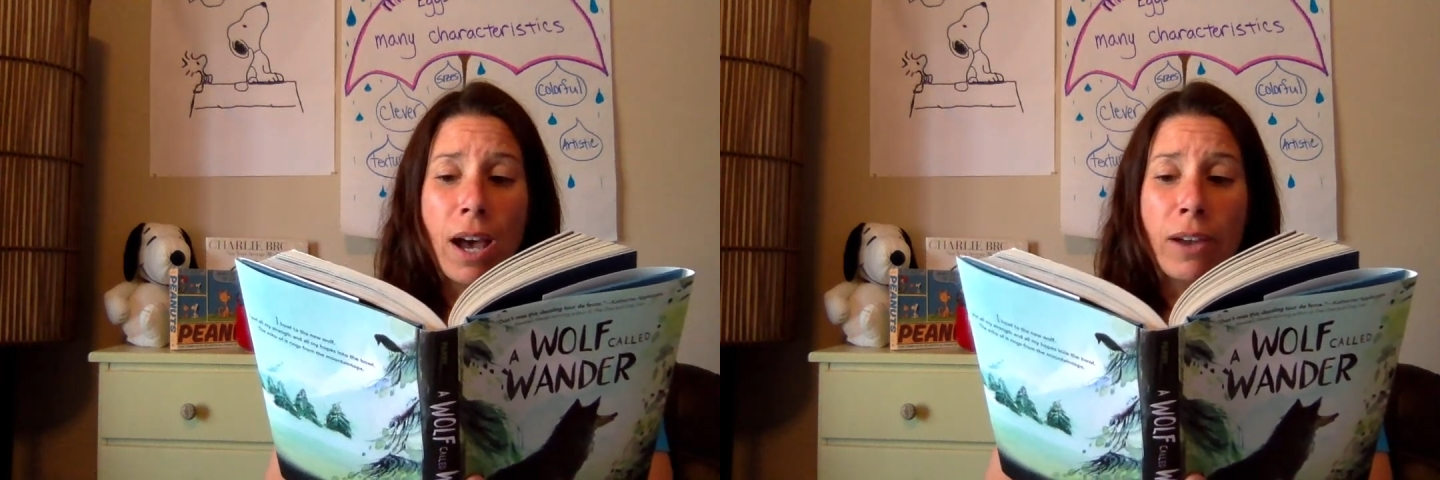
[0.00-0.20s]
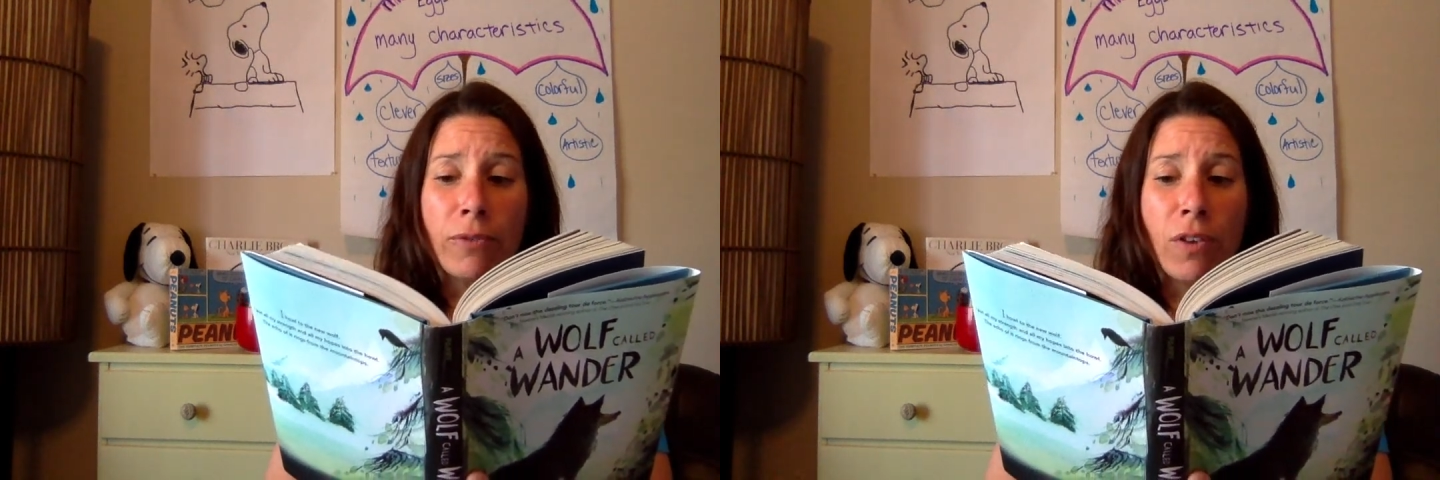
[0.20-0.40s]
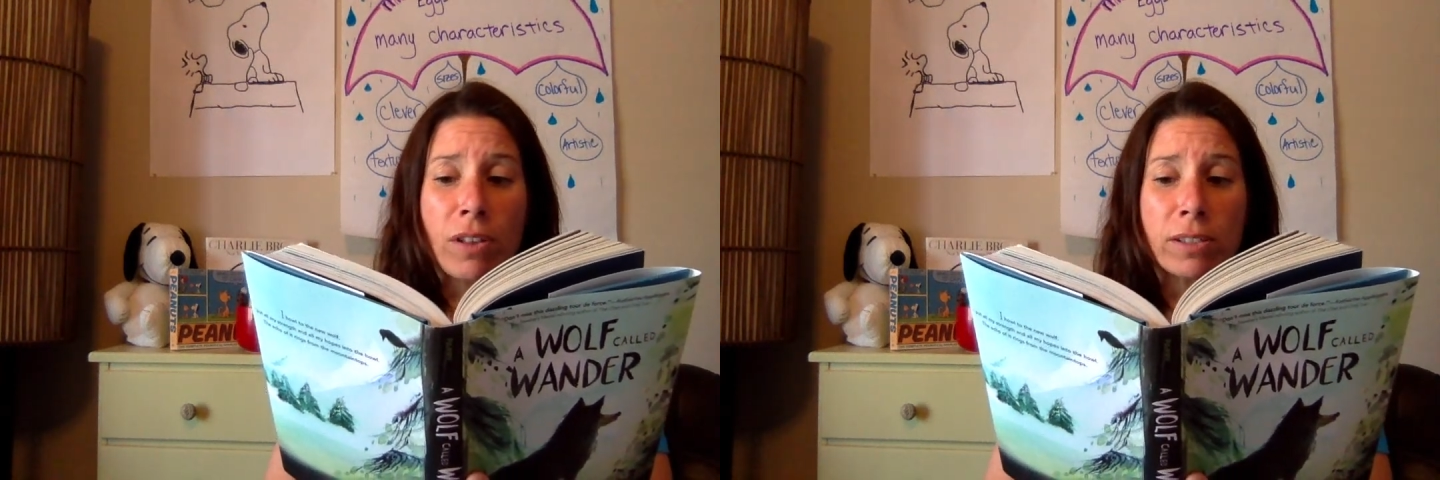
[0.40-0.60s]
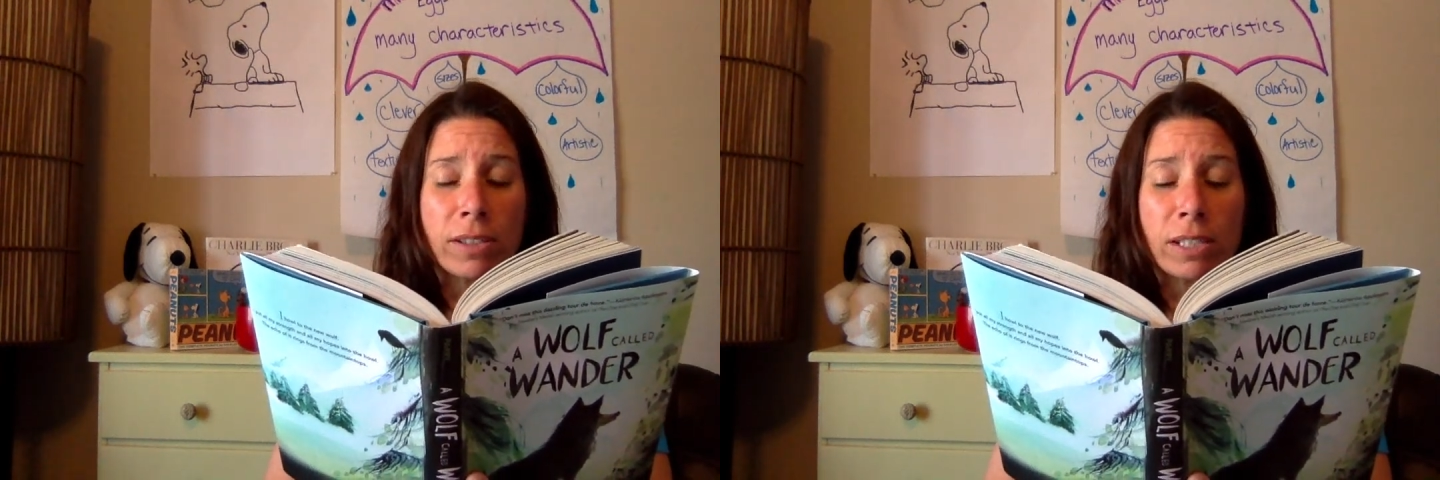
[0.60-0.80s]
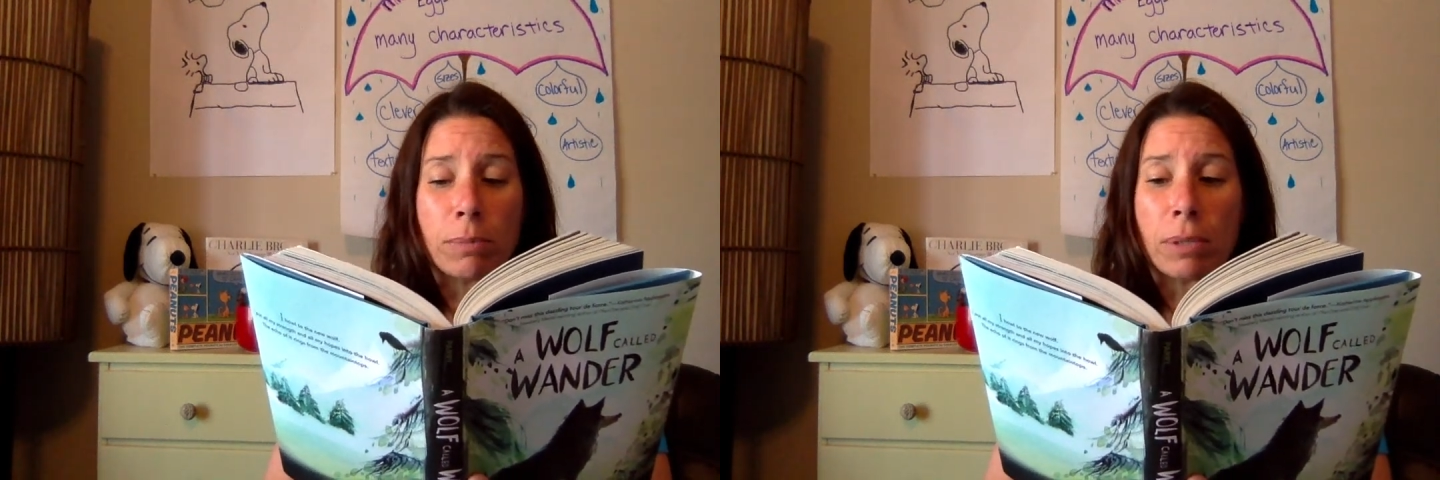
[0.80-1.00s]
I fall
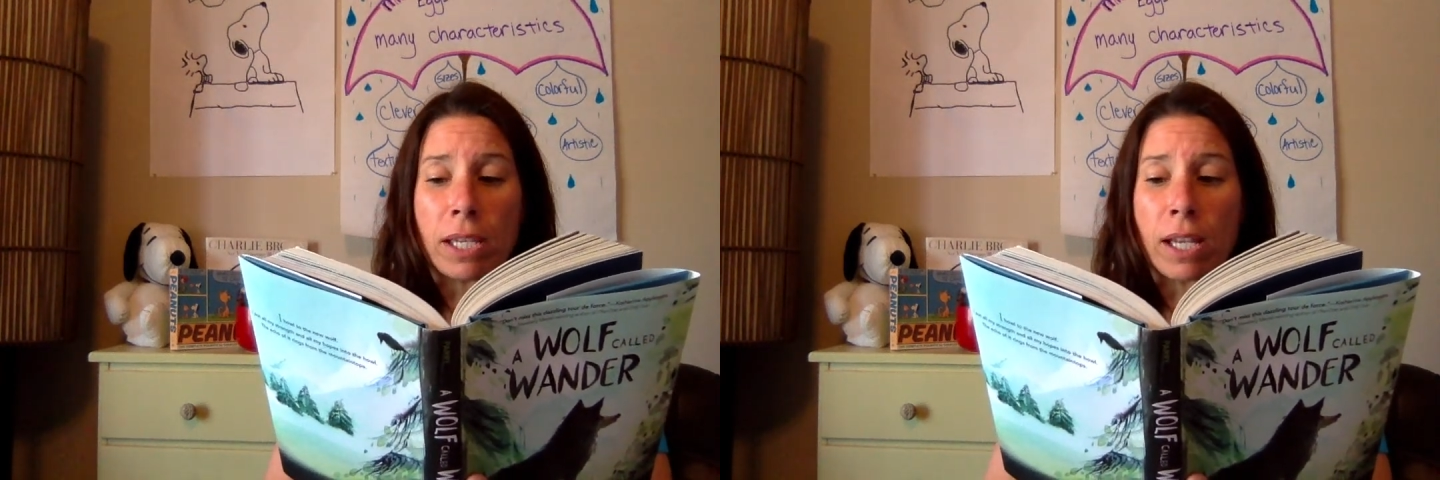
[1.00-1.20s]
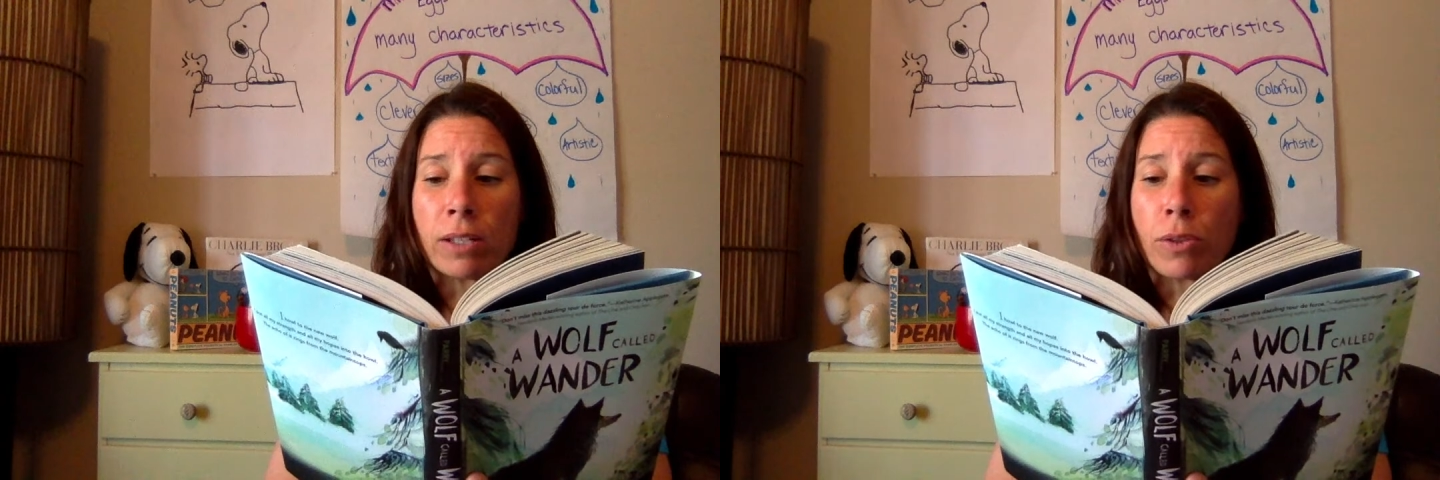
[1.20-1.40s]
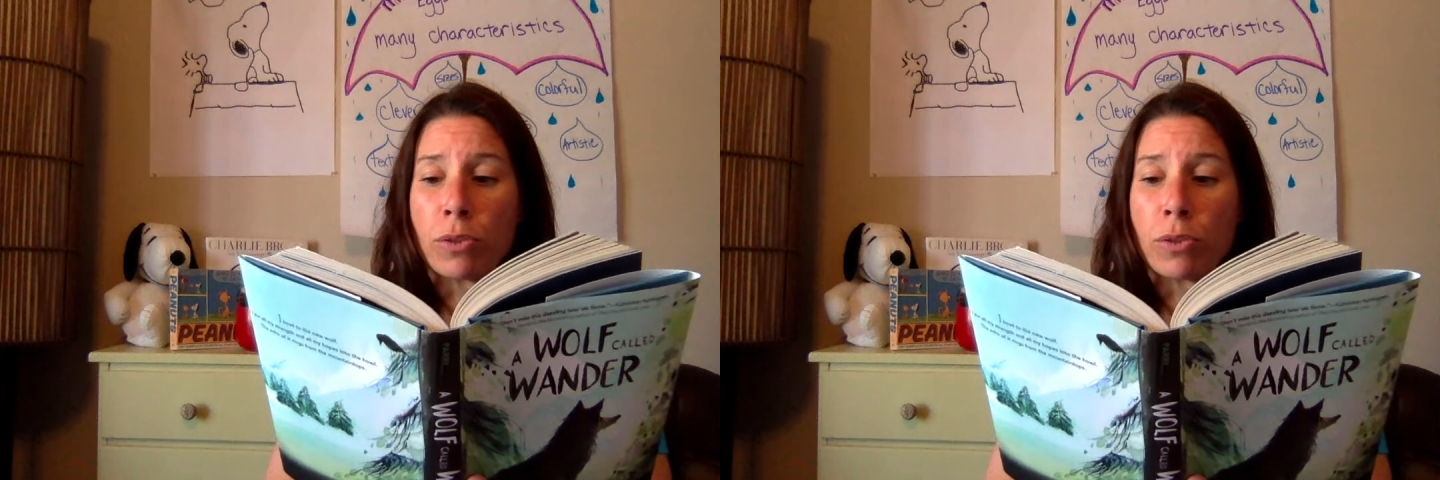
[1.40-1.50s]
asleep again,